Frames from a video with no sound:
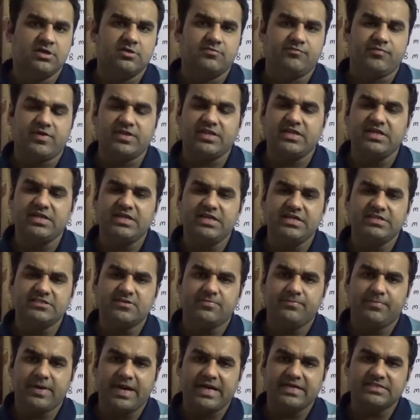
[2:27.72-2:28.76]
whether it is a
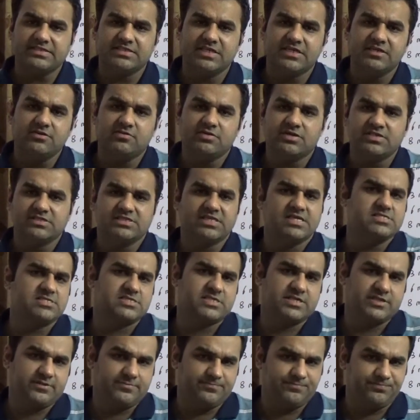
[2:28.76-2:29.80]
buy side or a sell
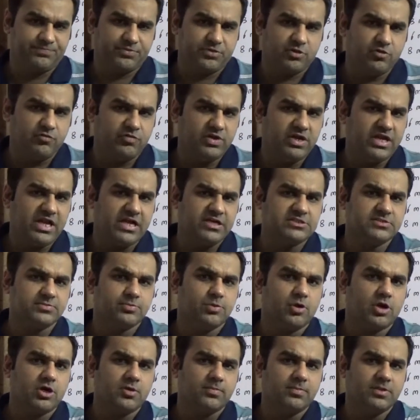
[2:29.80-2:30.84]
side. You will get
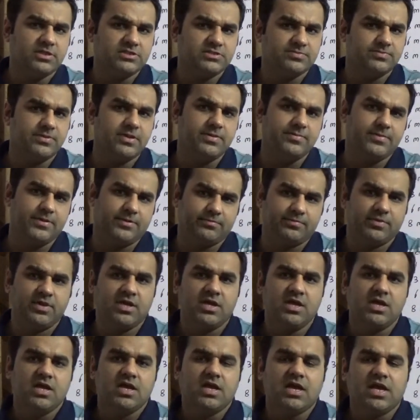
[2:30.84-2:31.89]
spot plus premium.
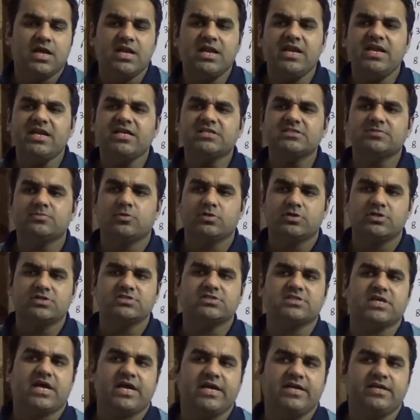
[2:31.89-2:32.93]
In an exporter
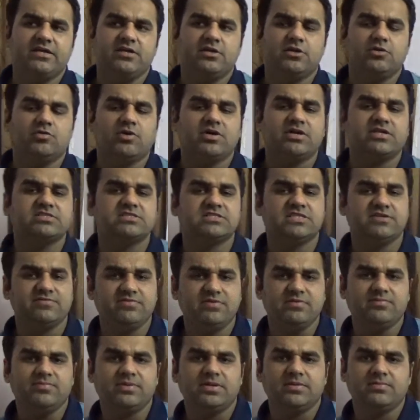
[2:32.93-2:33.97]
side, you are
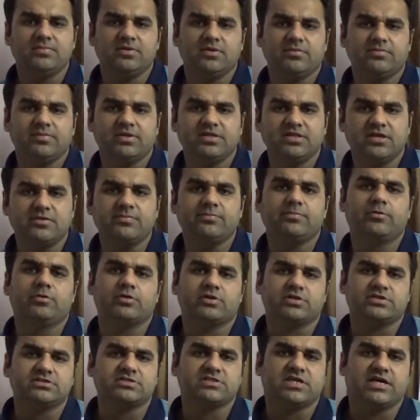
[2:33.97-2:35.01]
receiving premium. In the
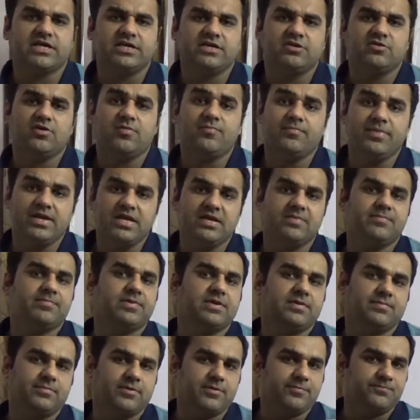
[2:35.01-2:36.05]
importer side, you are paying
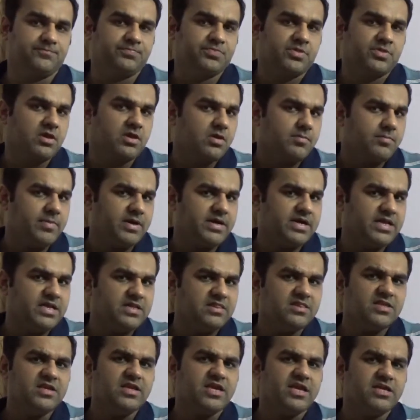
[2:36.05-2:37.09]
premium. But
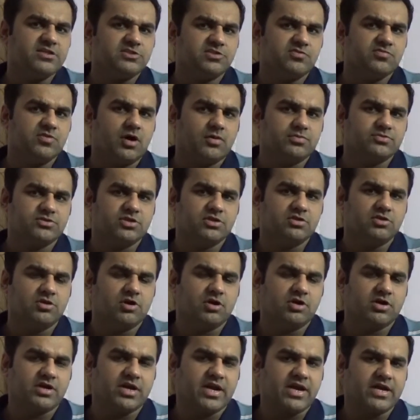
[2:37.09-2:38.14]
in the case of option
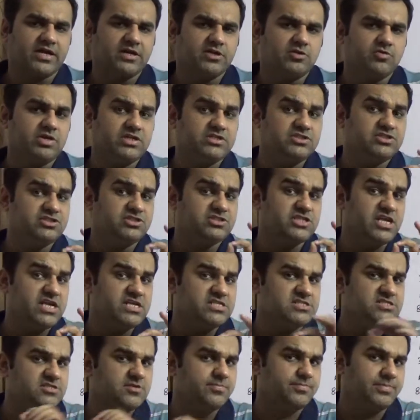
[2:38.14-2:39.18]
contract, you can
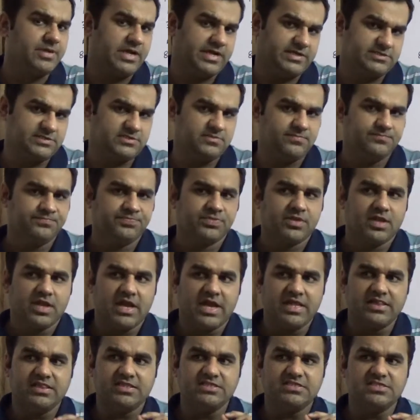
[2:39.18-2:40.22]
change the price.
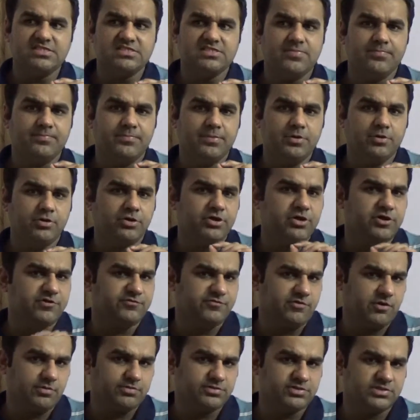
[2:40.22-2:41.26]
And this is the beauty of
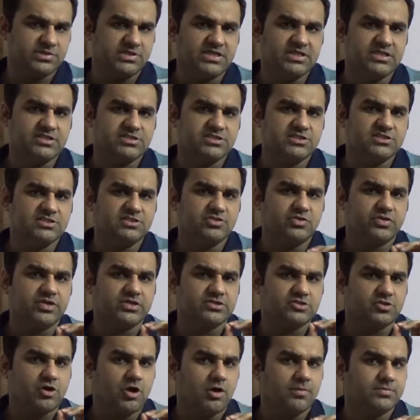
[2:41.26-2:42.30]
option. And this is known
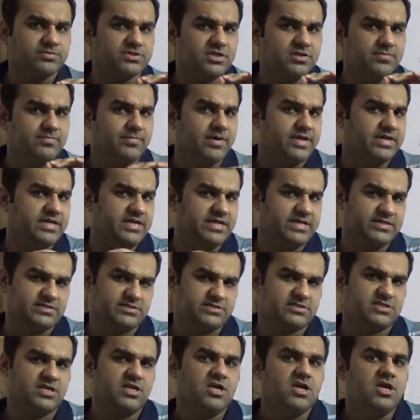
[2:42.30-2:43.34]
as option
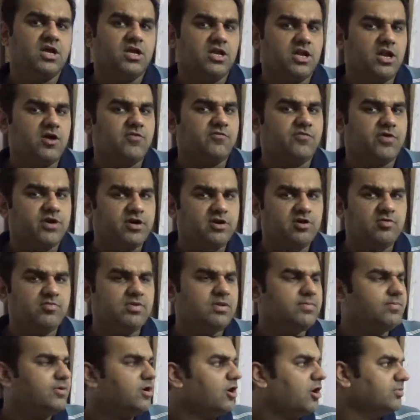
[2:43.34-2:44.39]
moneyness. Now, what do you
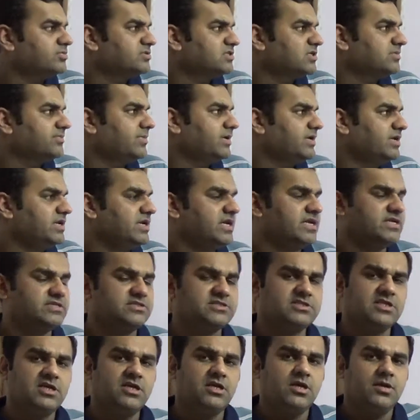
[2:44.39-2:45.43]
mean by option
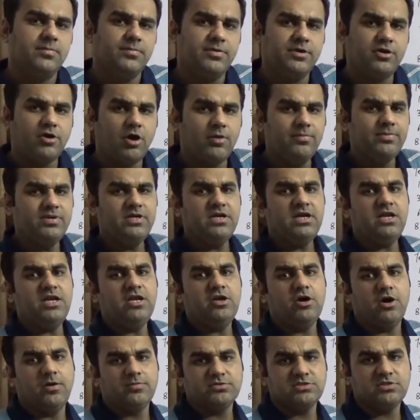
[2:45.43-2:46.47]
moneyness? Predominantly,
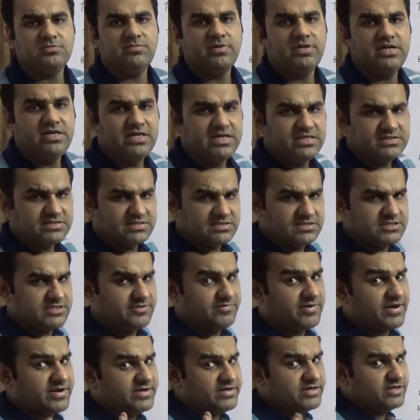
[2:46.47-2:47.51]
option moneyness is
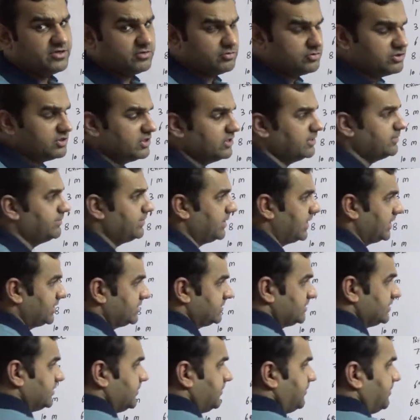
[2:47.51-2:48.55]
divided into three
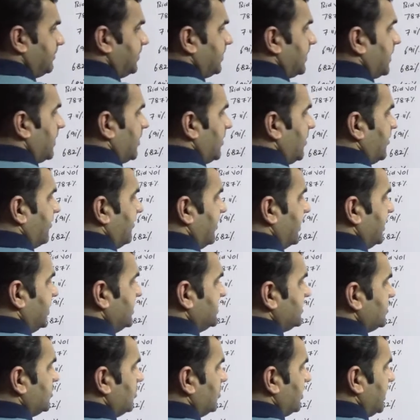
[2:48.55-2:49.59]
parts. One
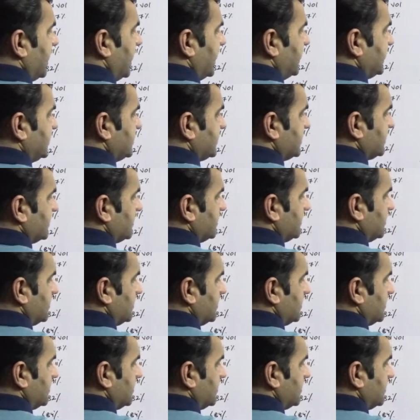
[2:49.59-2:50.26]
is known as